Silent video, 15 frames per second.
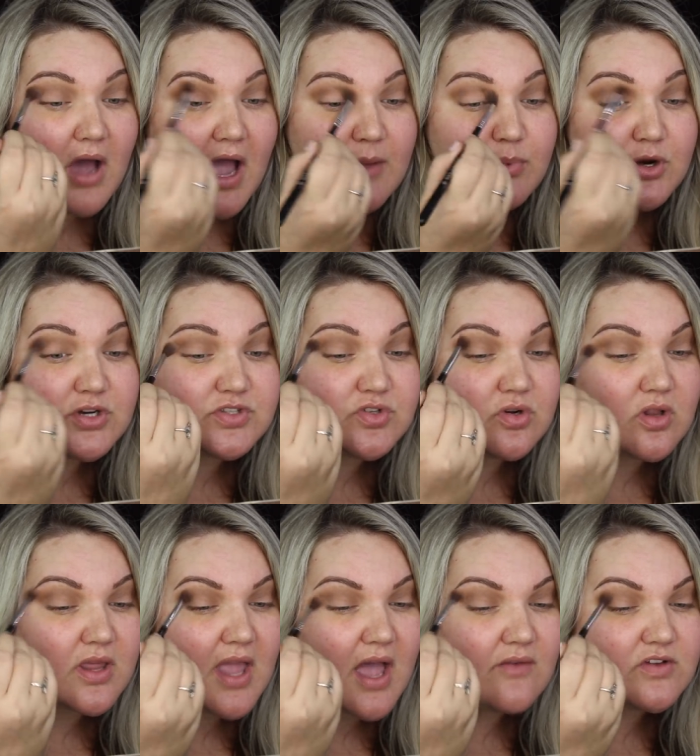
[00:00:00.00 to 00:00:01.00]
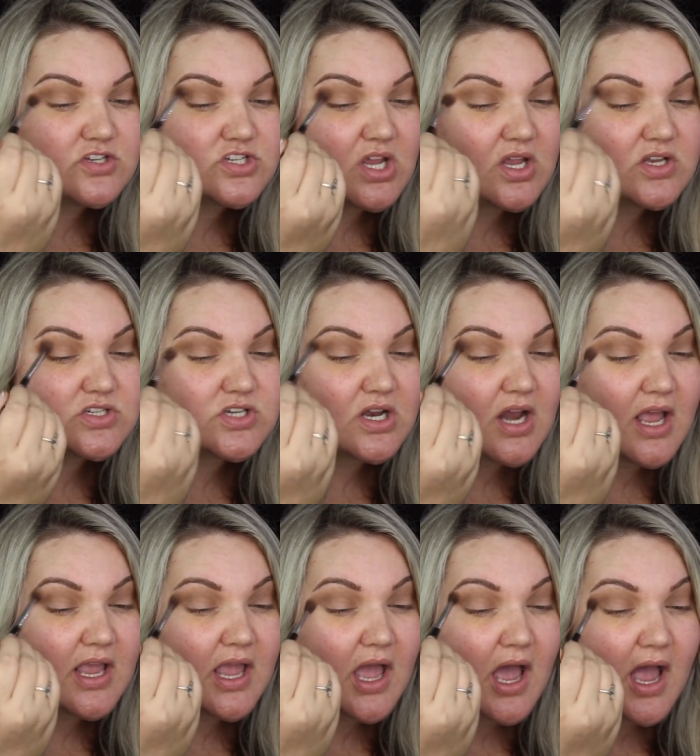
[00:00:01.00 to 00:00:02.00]
I personally haven't changed and
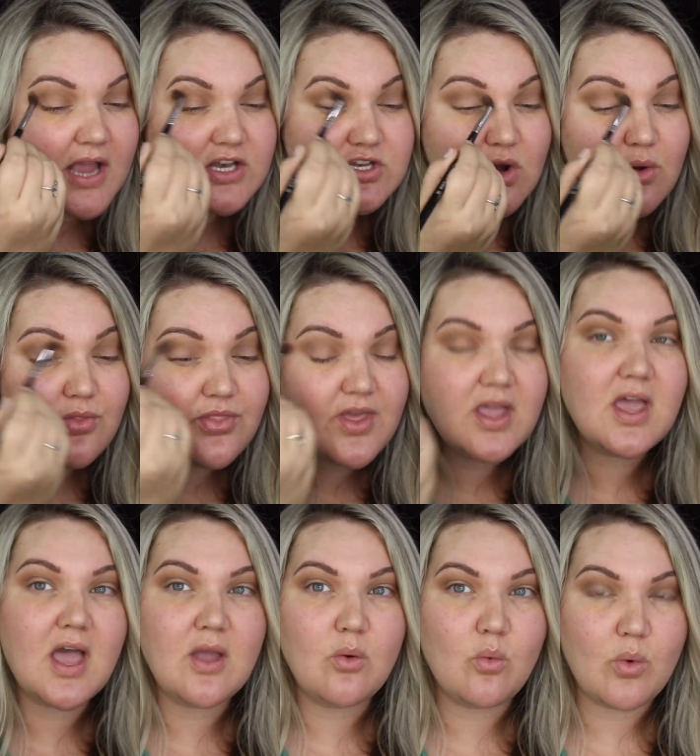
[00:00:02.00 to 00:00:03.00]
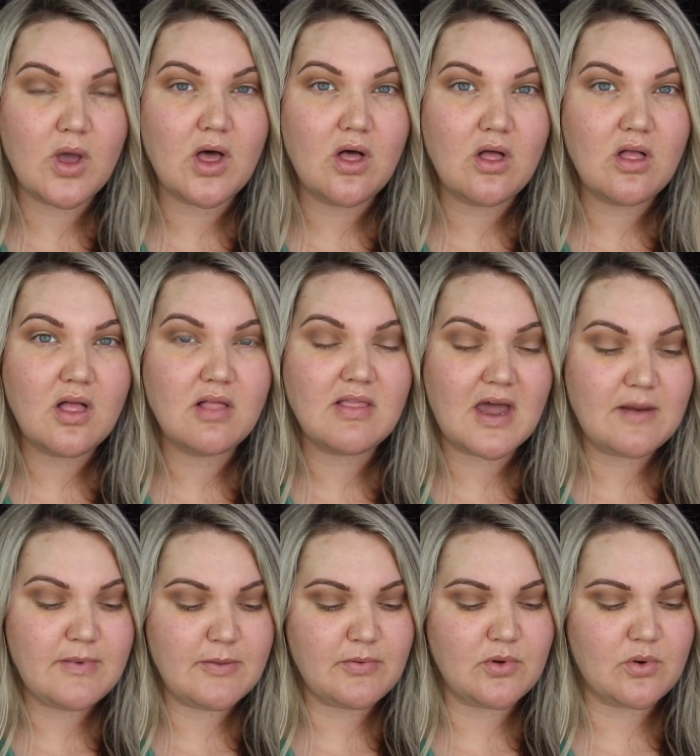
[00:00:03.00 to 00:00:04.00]
I, I don't think I will. A lot
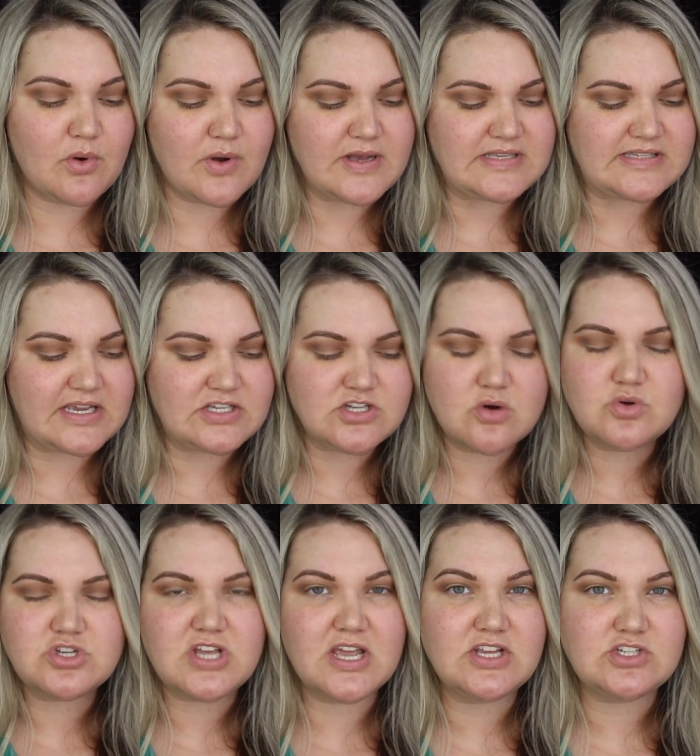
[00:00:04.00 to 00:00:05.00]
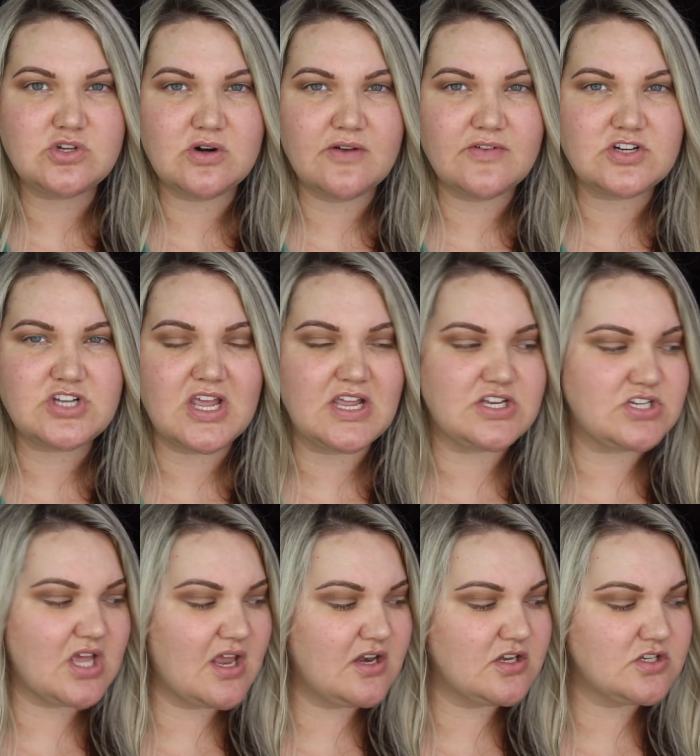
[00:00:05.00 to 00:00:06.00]
of people are always like, don't change, don't ever
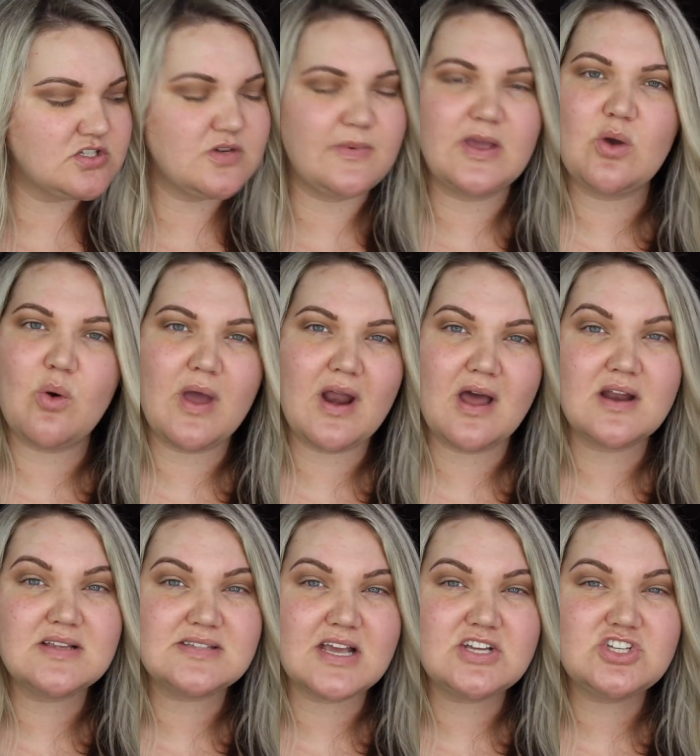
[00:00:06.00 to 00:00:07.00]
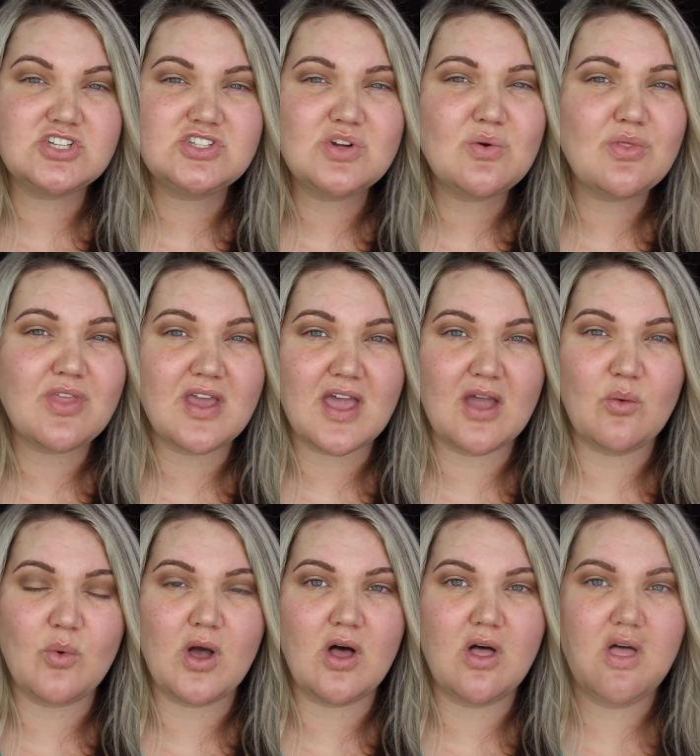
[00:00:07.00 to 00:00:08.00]
change. And to be quite honest, I just don't think I
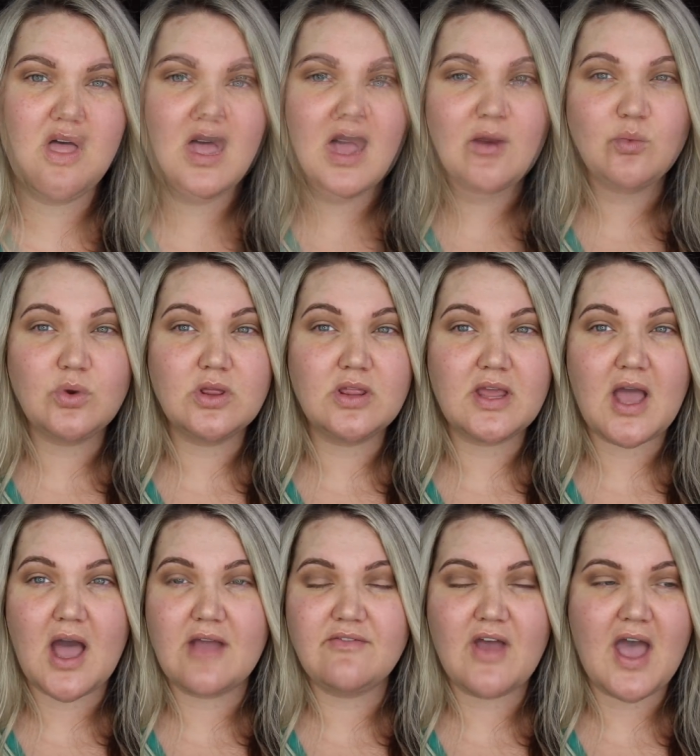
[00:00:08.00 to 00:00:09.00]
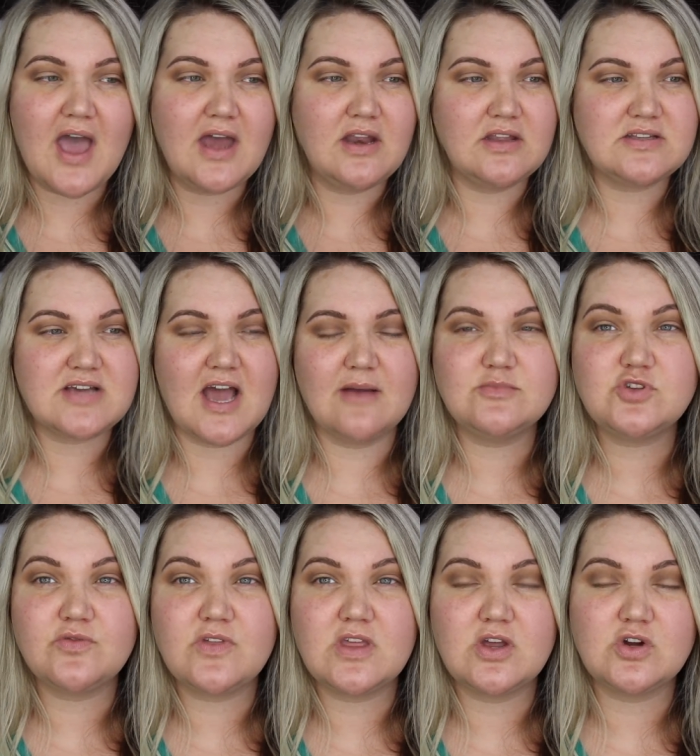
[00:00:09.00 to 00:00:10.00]
will. I really, I've had times
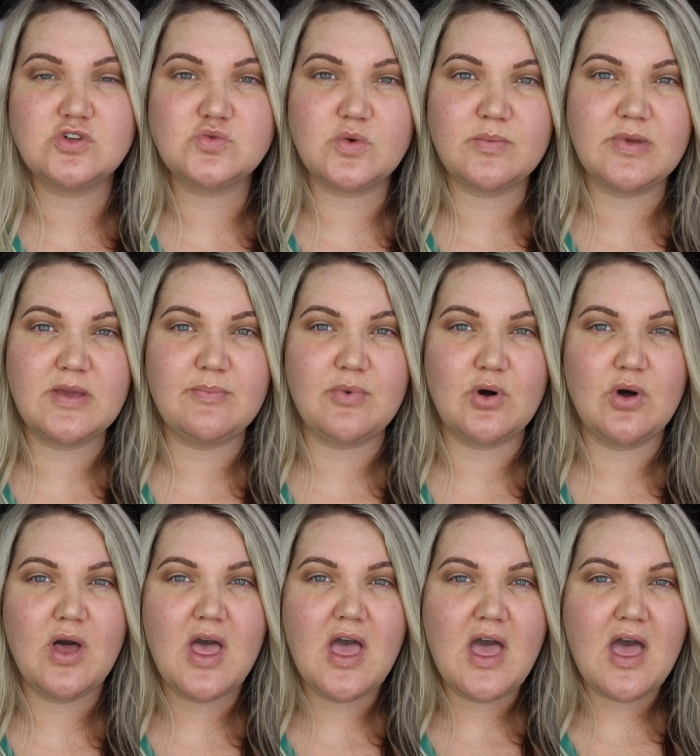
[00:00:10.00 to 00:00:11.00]
over the years where people,